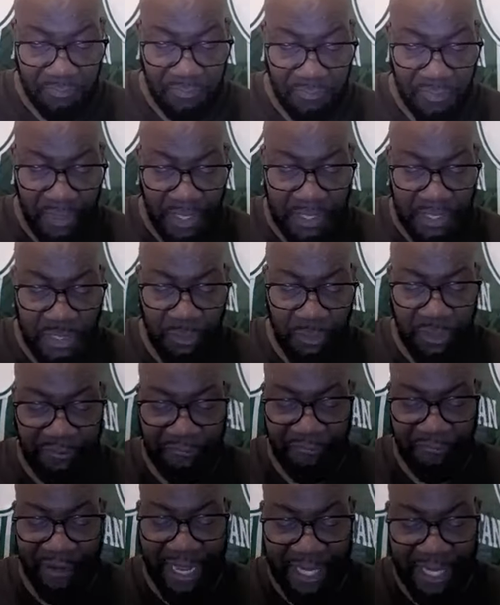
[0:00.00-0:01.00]
to
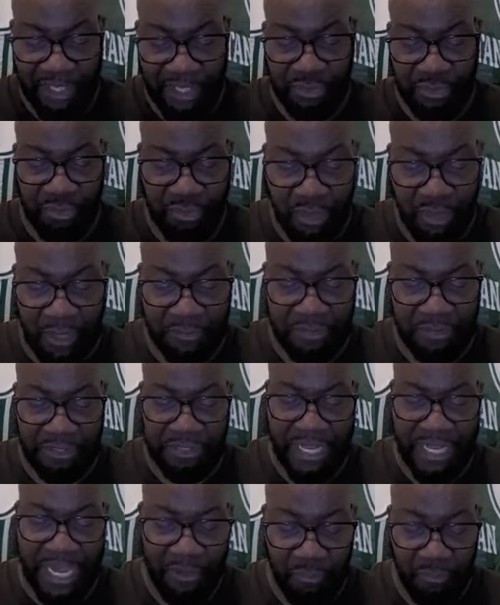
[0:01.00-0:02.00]
inflate Trump's
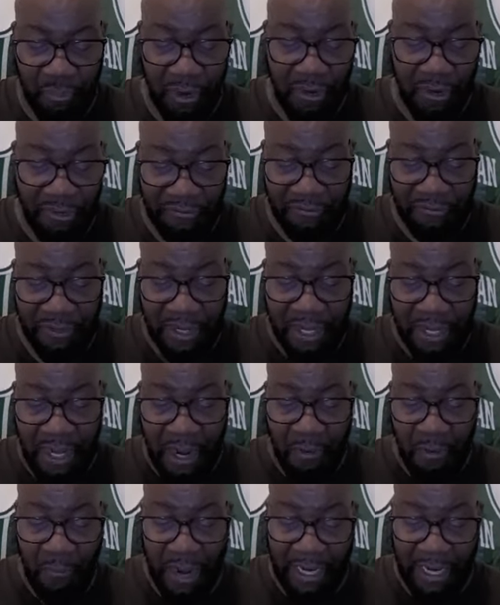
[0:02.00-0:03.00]
net worth
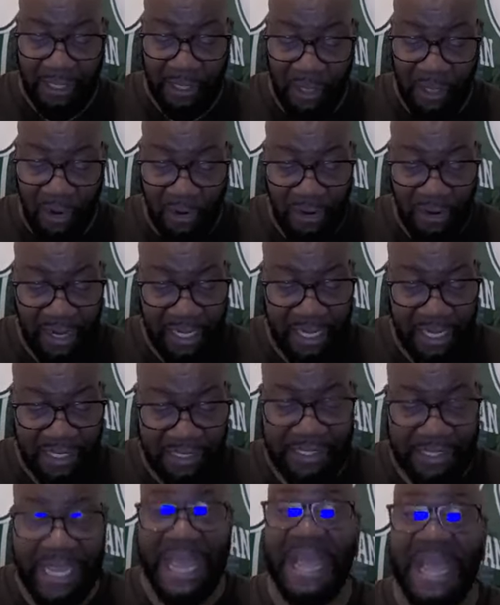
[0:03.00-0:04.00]
while lowering his
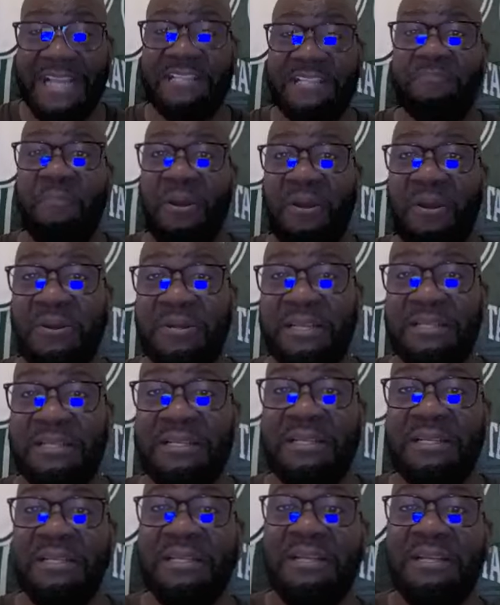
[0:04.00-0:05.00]
tax burden.
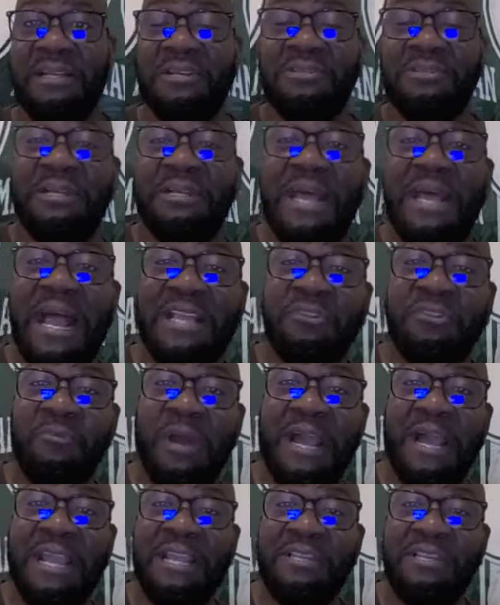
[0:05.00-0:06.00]
So that's
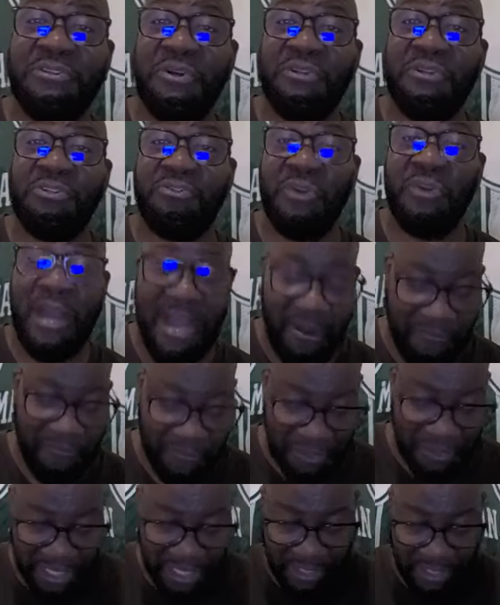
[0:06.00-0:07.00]
why he's on trial for
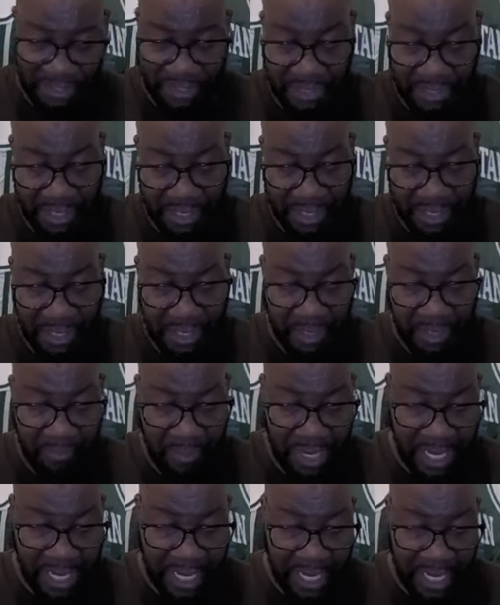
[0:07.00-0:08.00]
this.
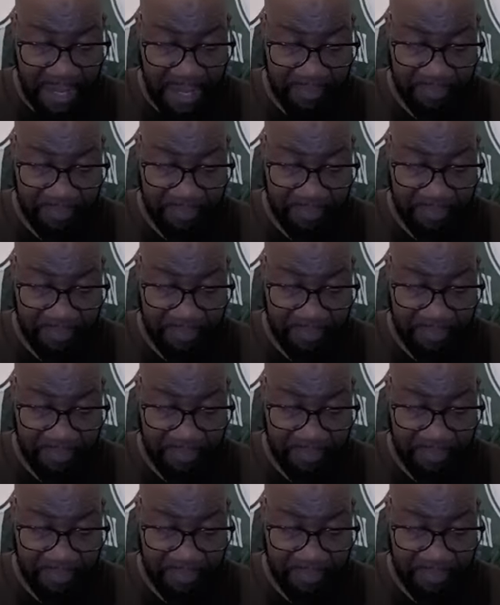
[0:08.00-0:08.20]
Man,